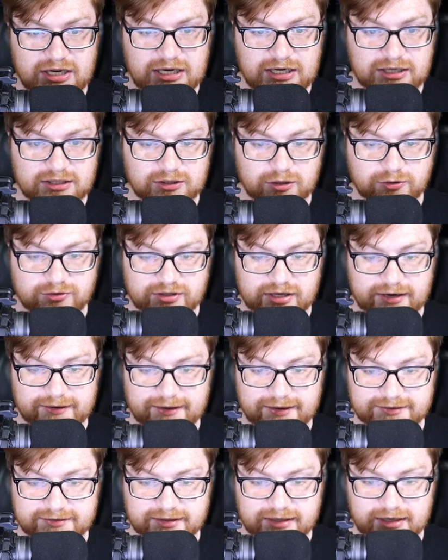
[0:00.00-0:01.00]
Close out of
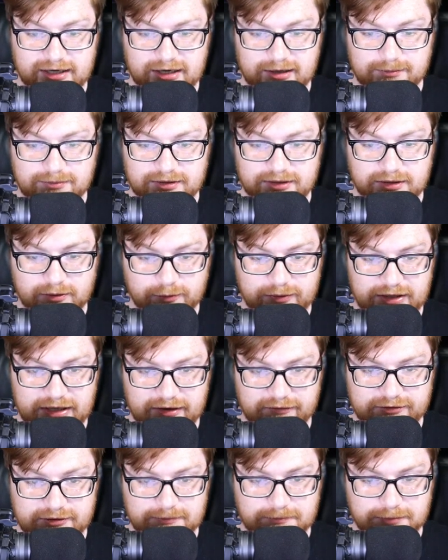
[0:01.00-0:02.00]
that tab, and we
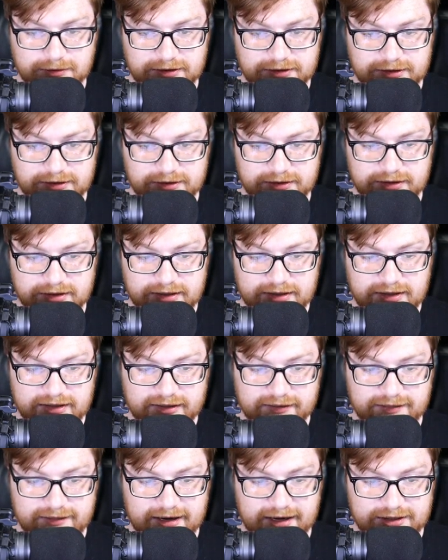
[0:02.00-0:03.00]
have completed
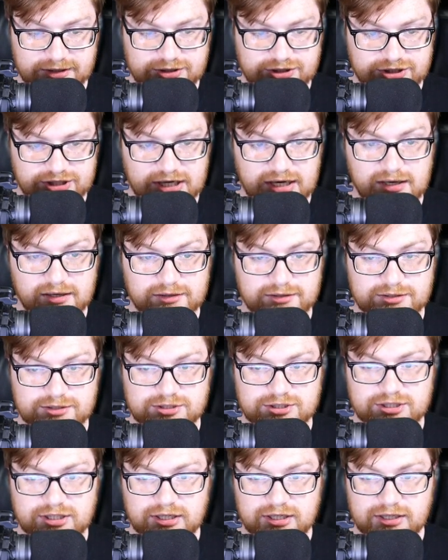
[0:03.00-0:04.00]
that challenge.